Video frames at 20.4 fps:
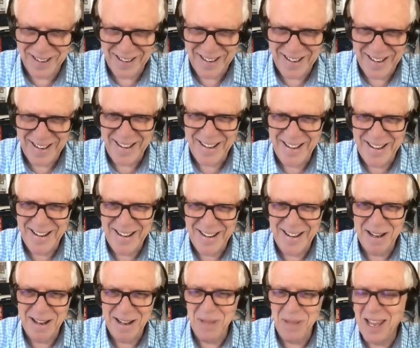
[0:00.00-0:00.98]

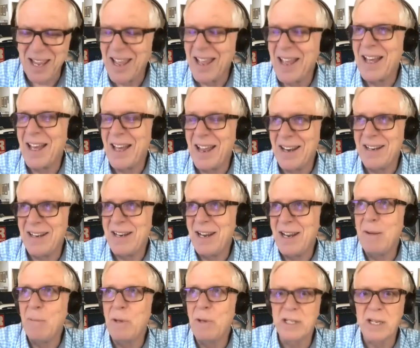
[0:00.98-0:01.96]
And
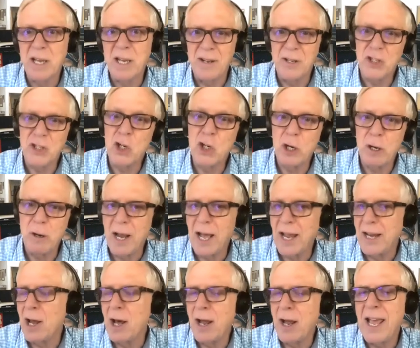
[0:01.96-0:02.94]
it was kind of stern.
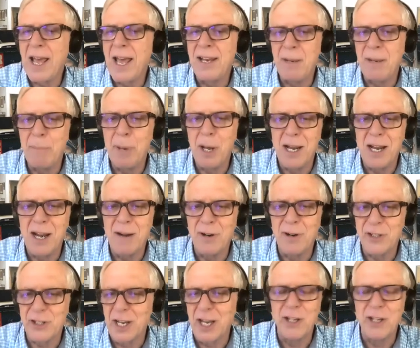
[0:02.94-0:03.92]
I've not had anybody ever
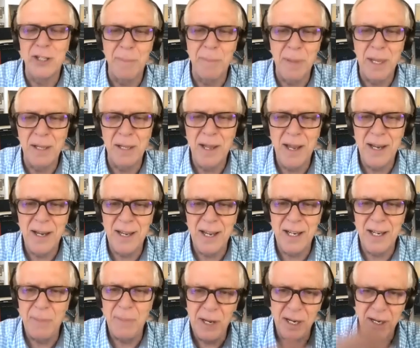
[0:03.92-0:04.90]
say something like
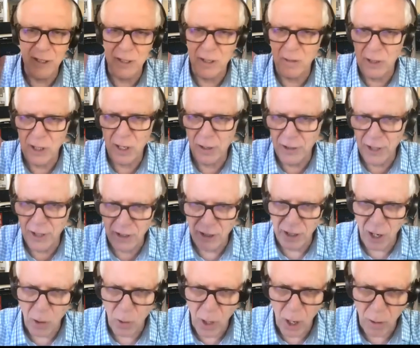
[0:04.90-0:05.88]
that to me, because it was all just
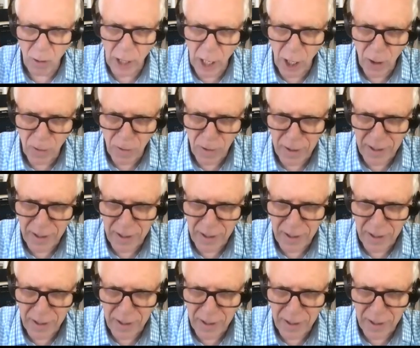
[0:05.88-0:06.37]
go, go, go,